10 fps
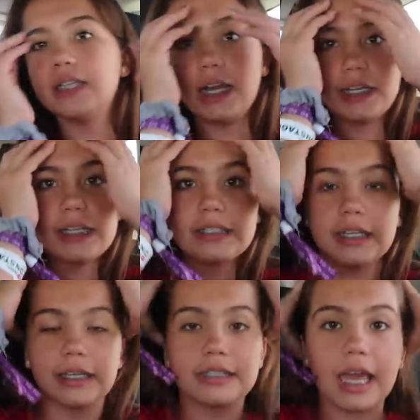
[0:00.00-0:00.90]

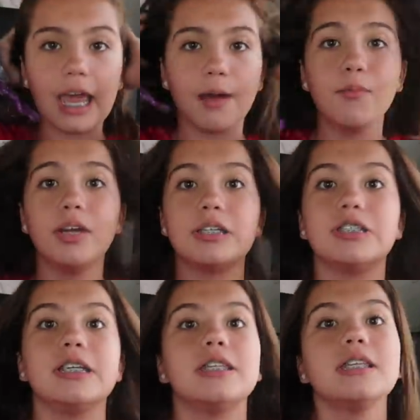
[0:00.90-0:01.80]
96 and i'm wearing
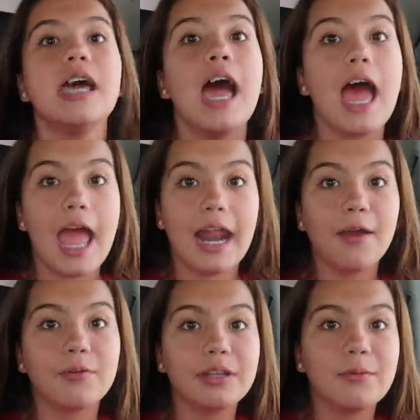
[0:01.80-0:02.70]
jeans and
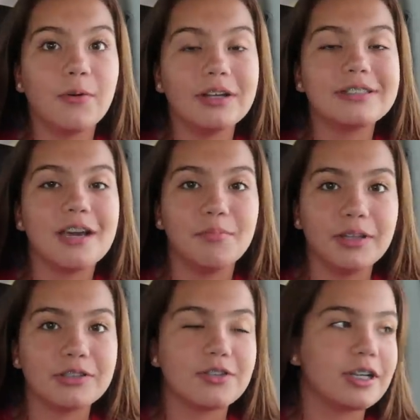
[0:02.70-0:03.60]
i really want a
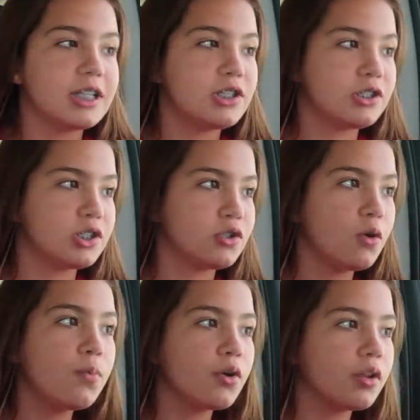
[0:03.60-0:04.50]
blizzard it's
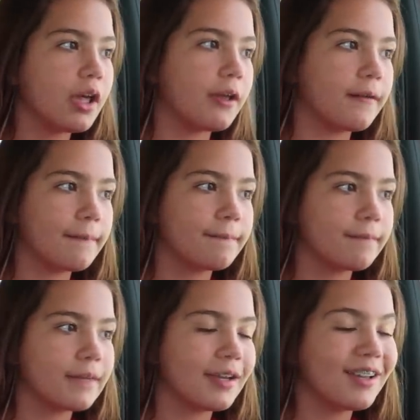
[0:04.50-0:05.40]
super like
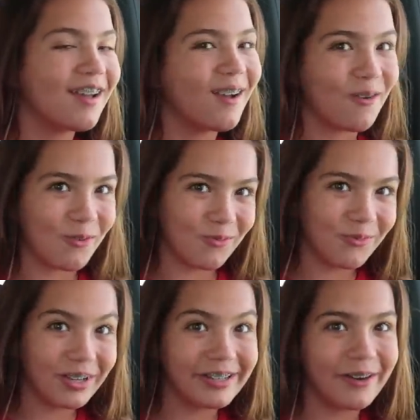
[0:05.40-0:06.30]
that was a bad
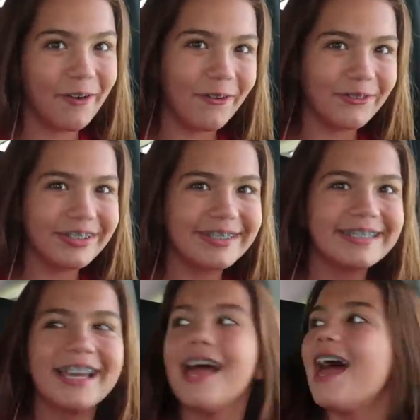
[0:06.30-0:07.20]
idea cold
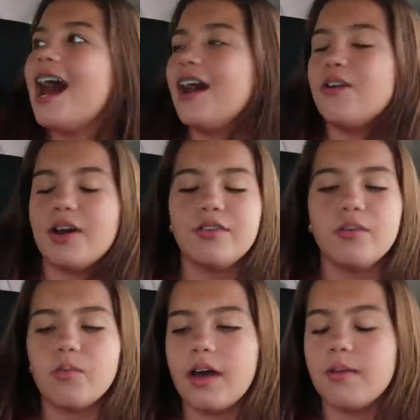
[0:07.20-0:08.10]
i know i don't
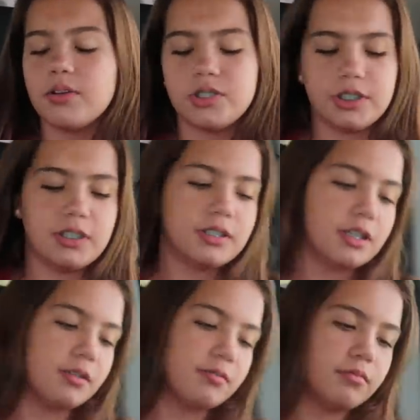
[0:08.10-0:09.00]
know why i wear jeans
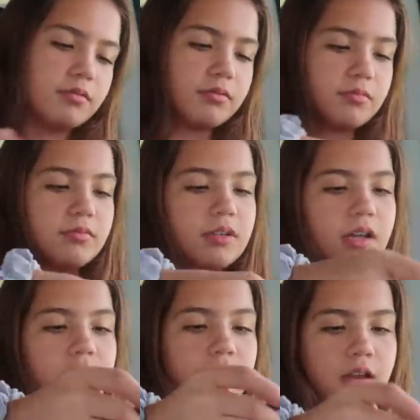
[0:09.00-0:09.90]
like the day
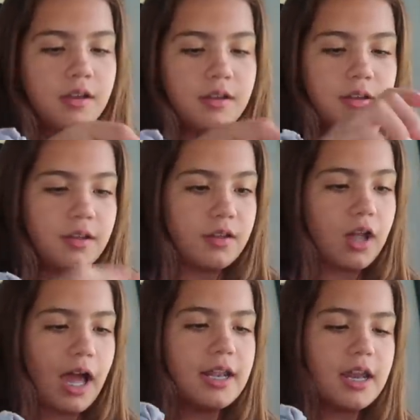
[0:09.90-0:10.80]
that you wear
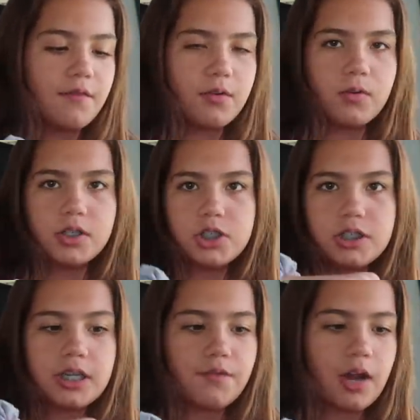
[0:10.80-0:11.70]
jeans i never wore
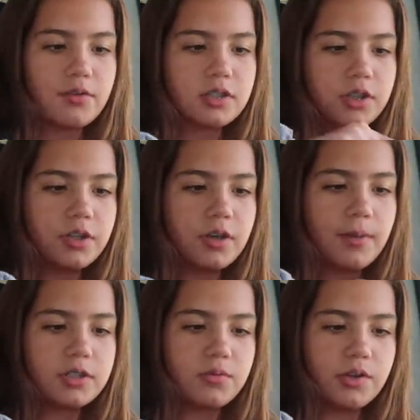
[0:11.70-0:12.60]
jeans ever i was literally
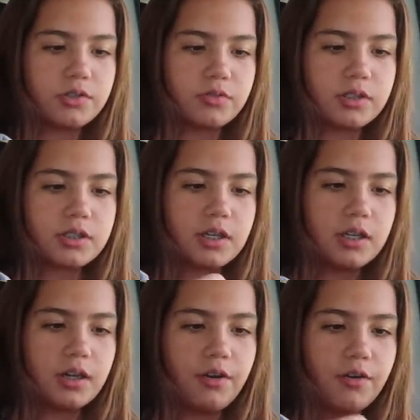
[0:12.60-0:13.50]
about to wear shorts
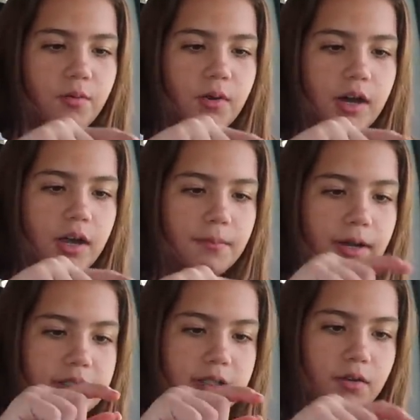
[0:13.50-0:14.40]
and i don't know why
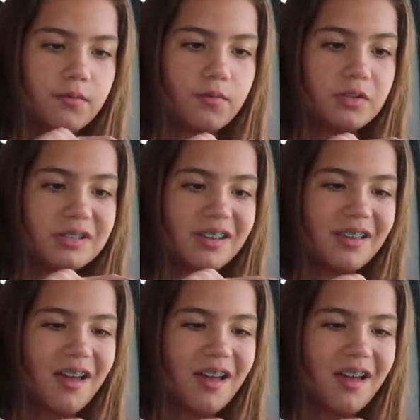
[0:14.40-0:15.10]
myself was like